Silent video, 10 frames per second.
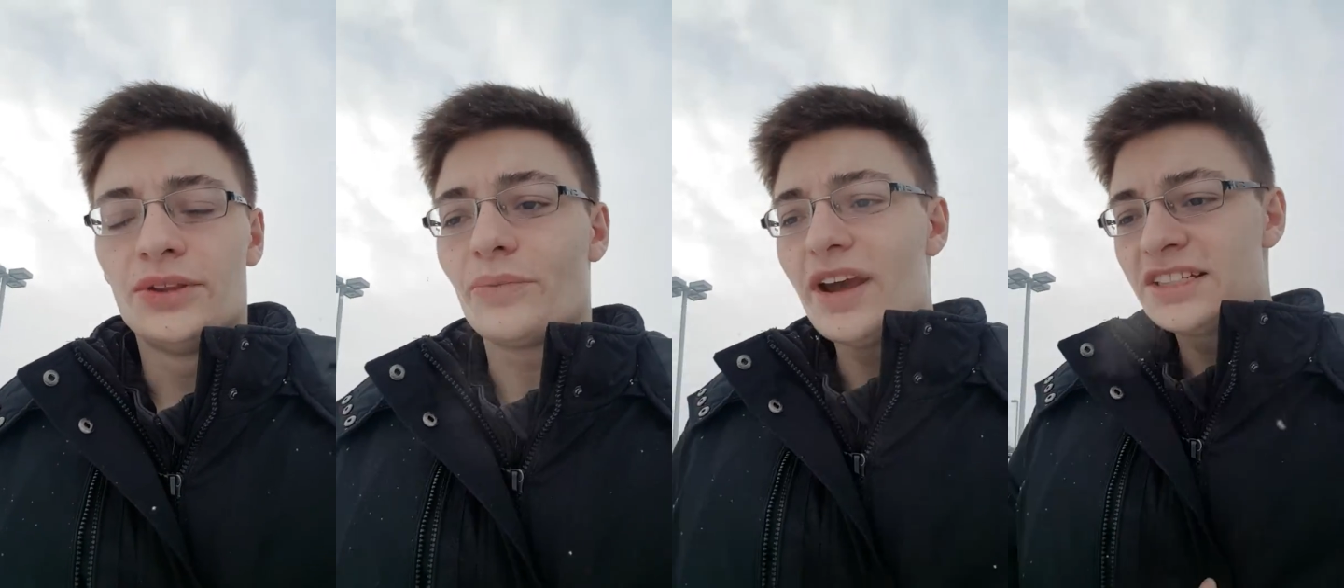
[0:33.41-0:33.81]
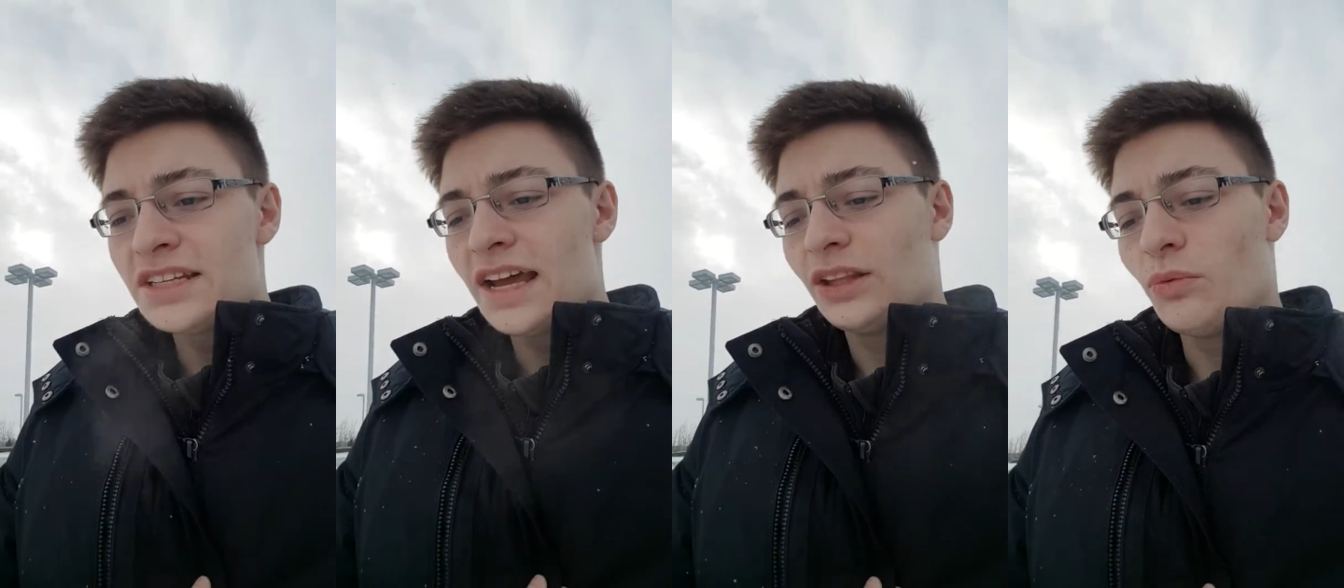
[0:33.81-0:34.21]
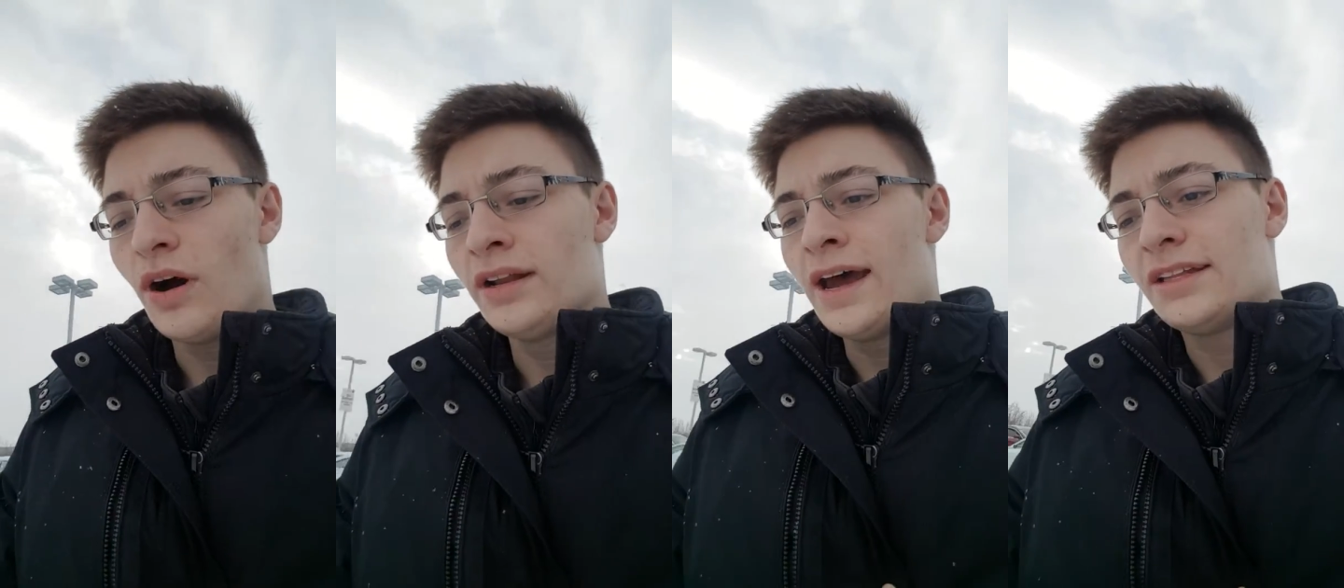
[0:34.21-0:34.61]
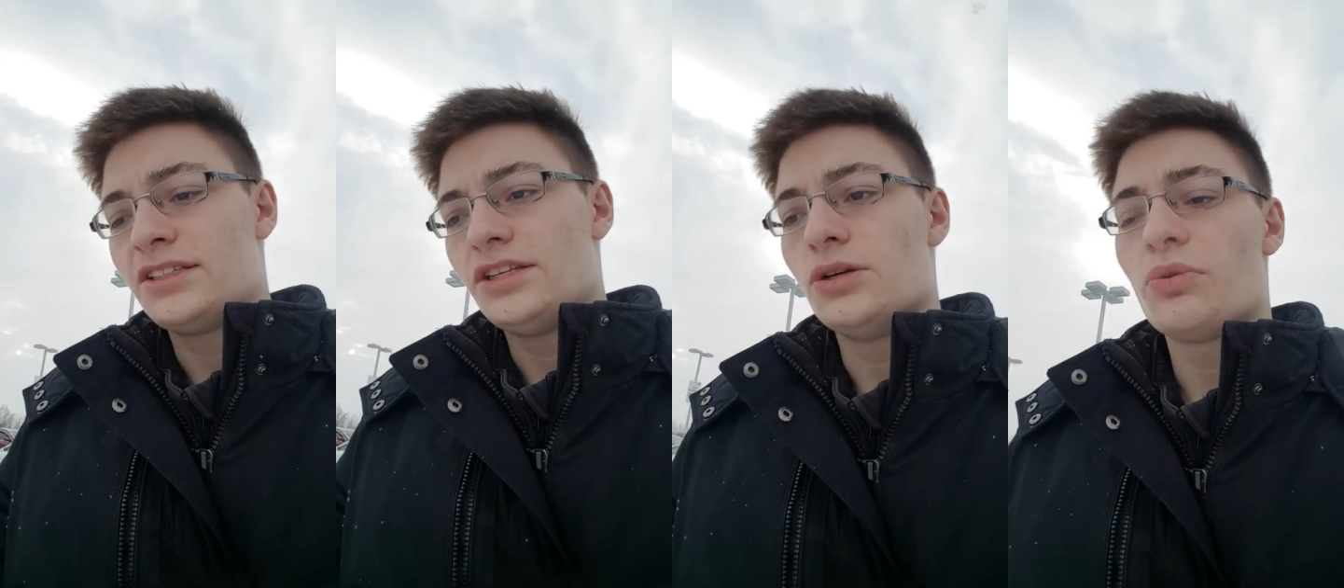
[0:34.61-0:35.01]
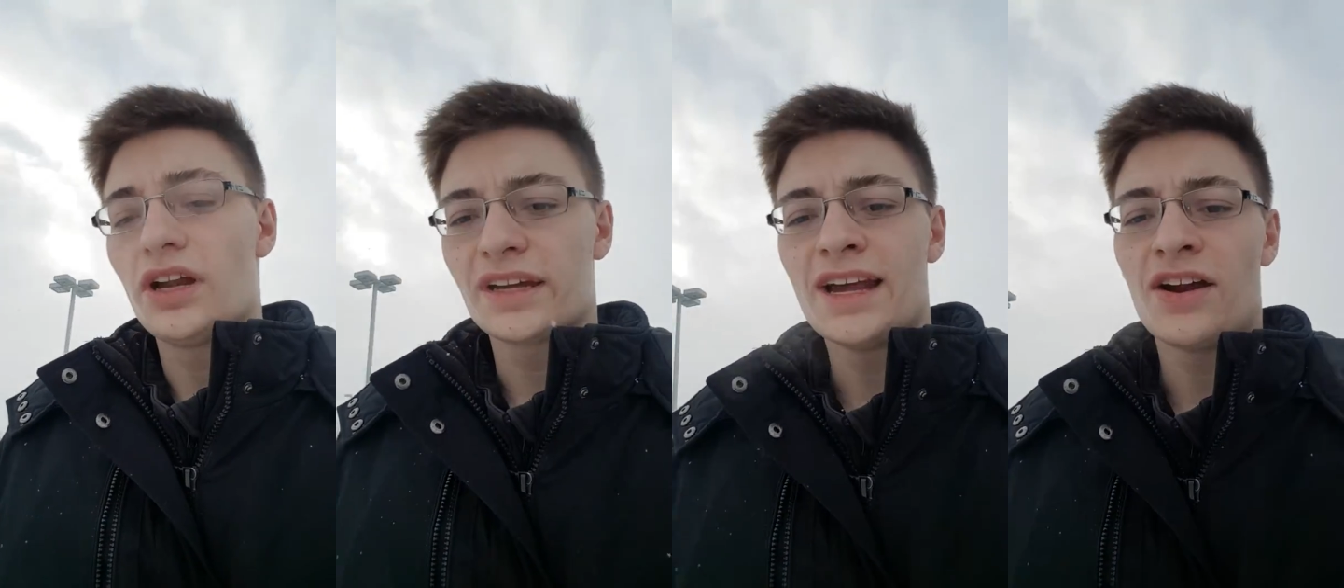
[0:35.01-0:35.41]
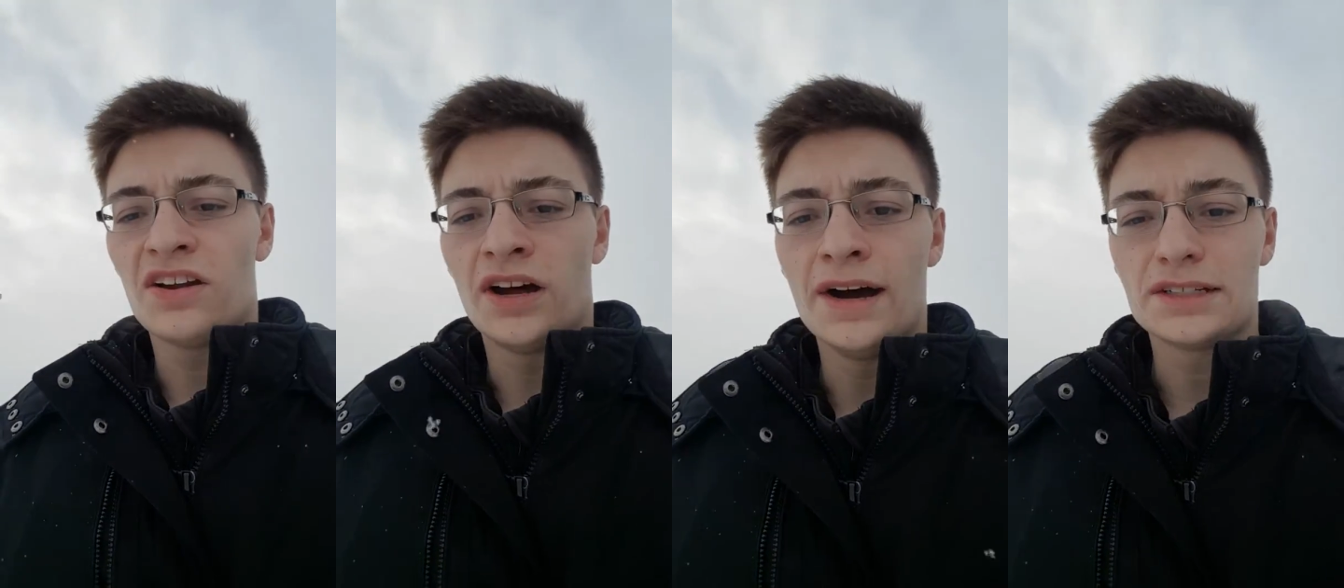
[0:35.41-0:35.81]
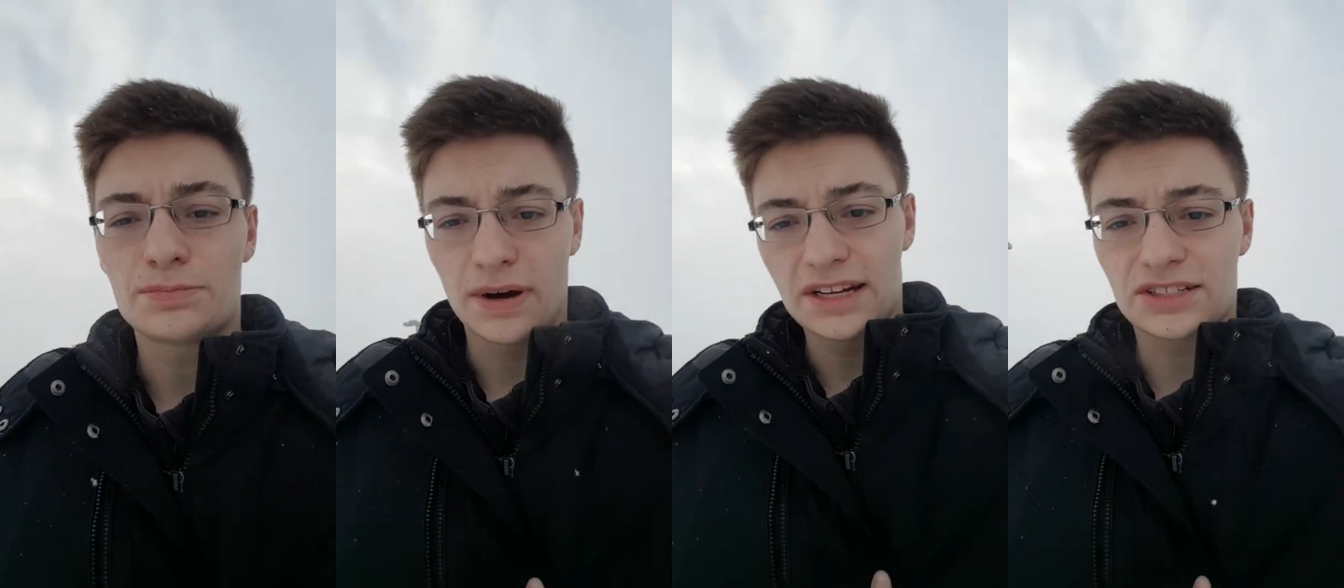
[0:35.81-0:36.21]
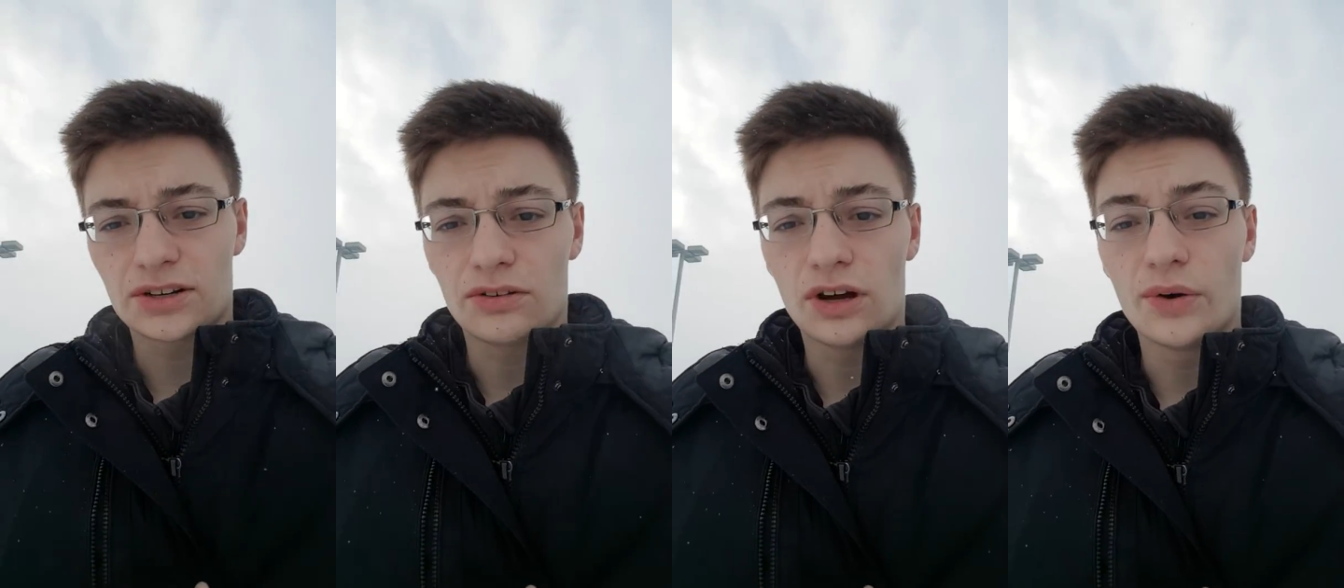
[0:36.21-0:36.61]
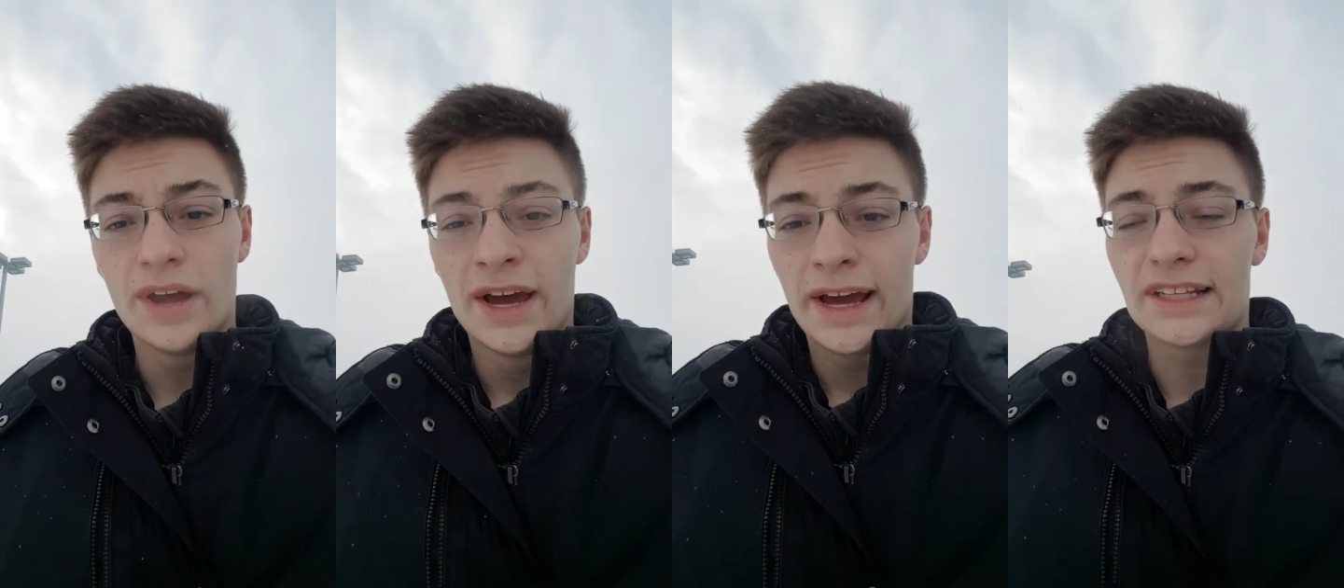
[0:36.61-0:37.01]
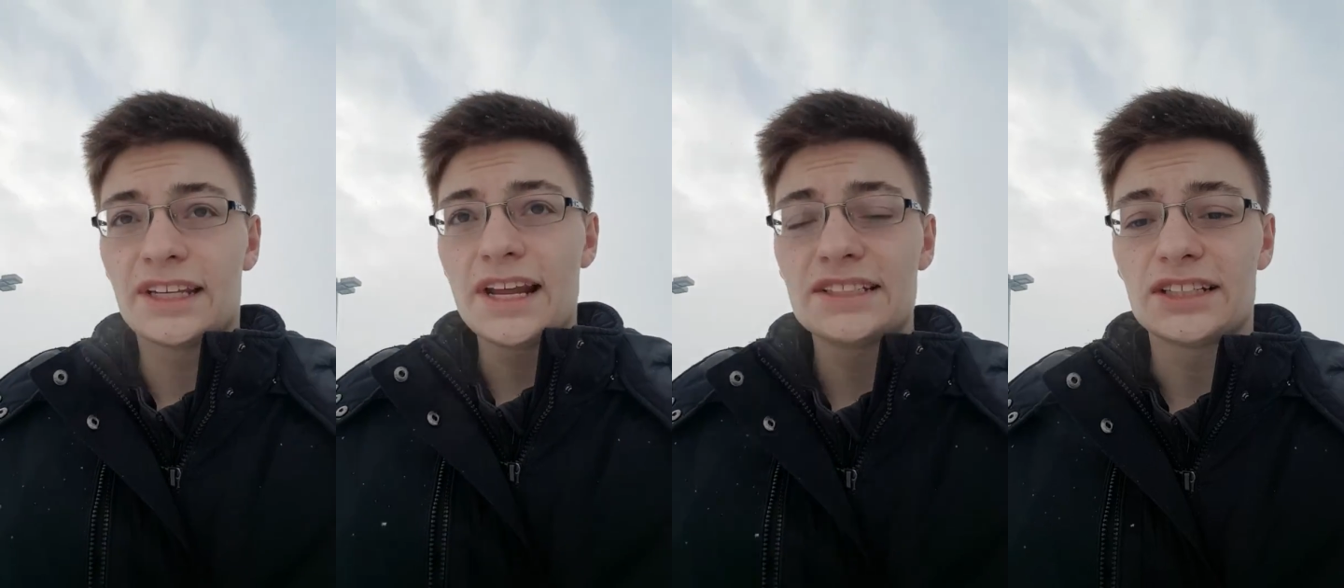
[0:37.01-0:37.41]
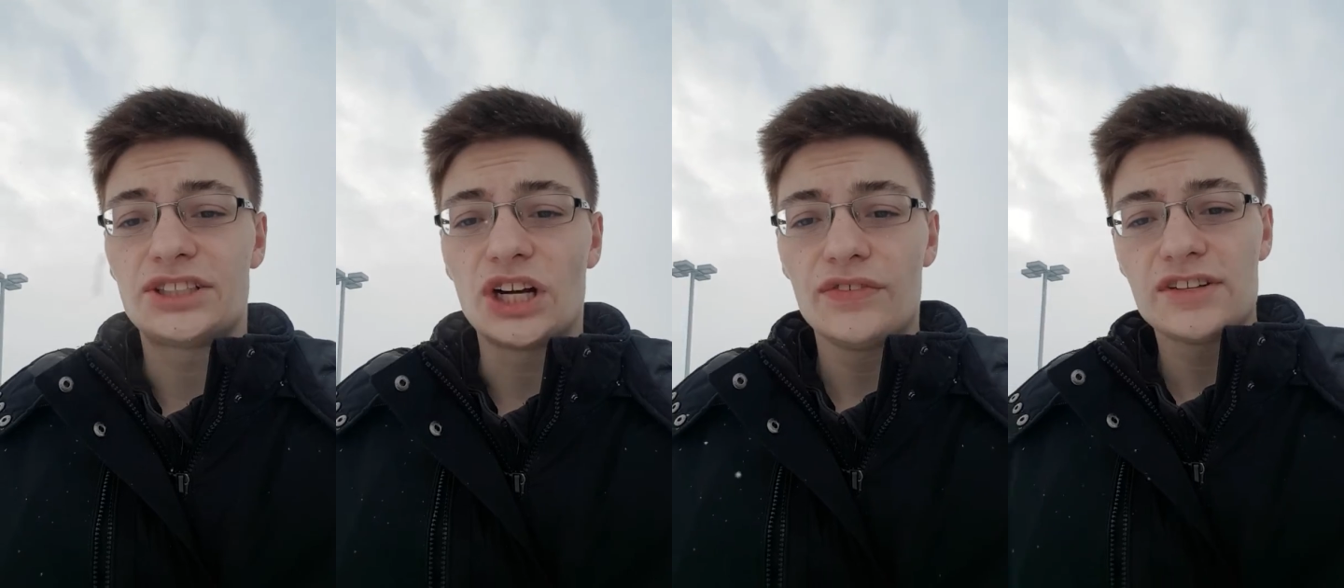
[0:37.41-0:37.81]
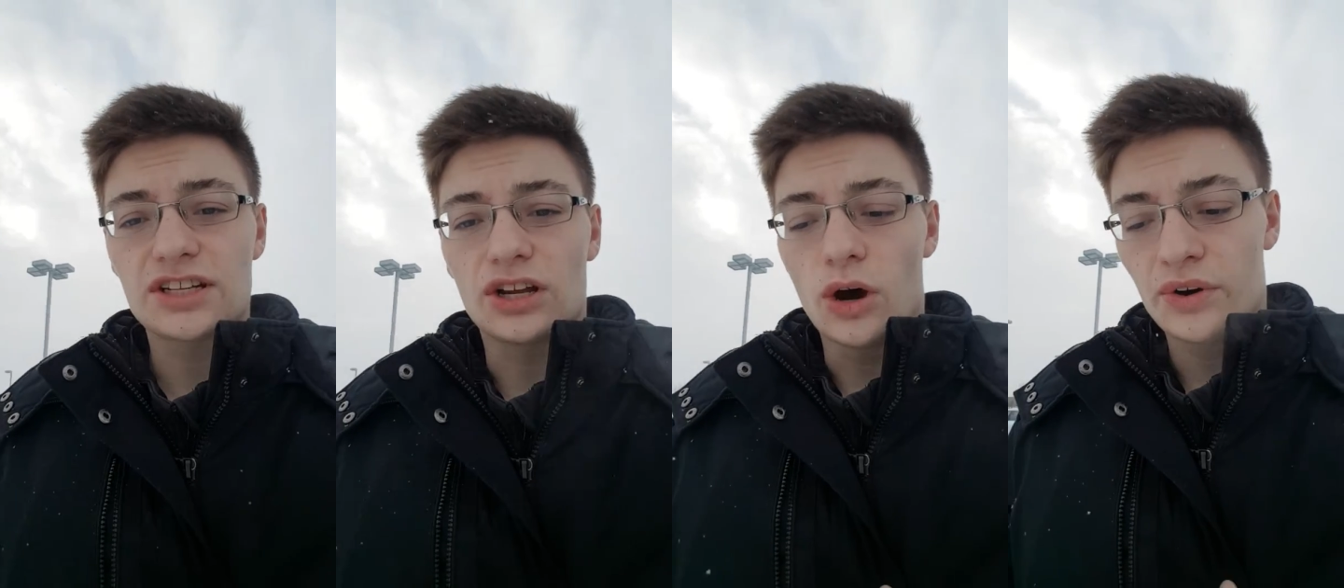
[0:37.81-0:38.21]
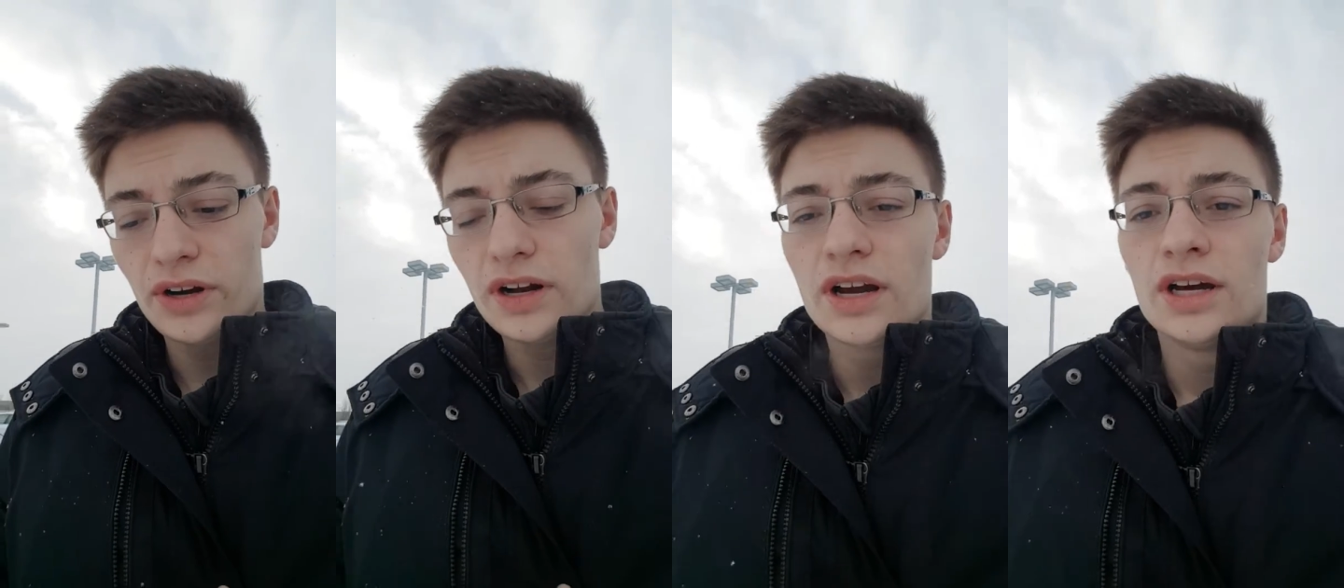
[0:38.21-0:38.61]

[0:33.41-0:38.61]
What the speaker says: The reason that the one that you were looking at online is priced so low is it is a service loaner.